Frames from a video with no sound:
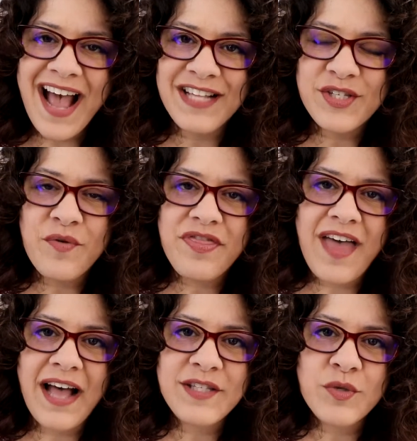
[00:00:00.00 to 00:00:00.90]
And so
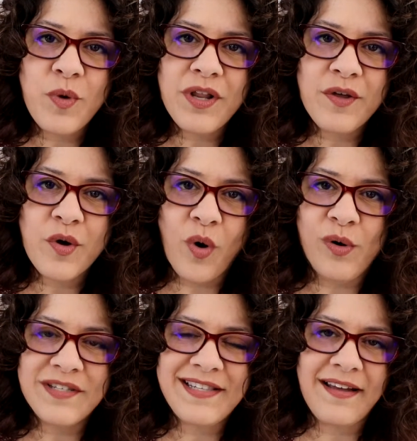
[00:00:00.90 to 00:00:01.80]
that's one of the
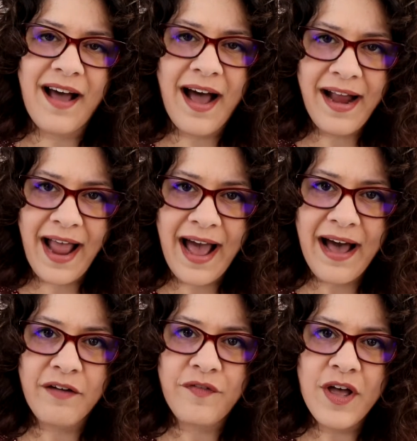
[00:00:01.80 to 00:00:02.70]
goals that I
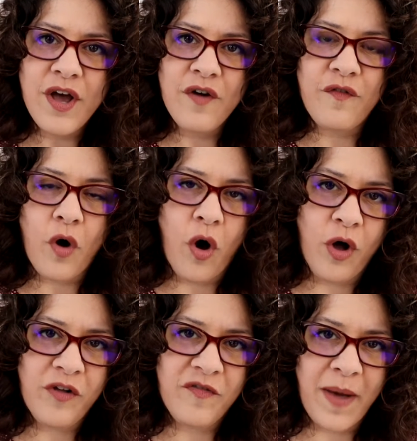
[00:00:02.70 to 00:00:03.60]
have for
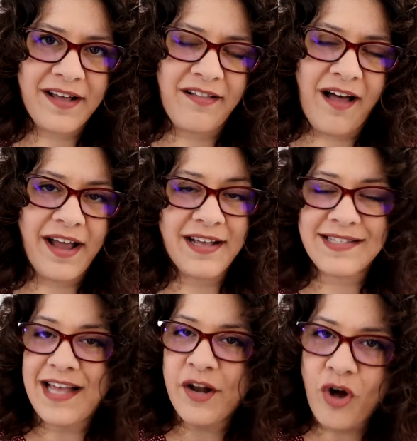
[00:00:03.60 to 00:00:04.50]
all of my
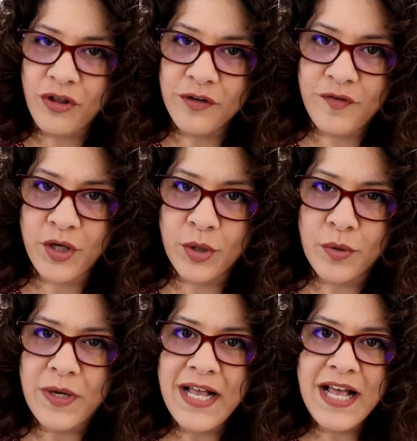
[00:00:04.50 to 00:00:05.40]
clients and all of you.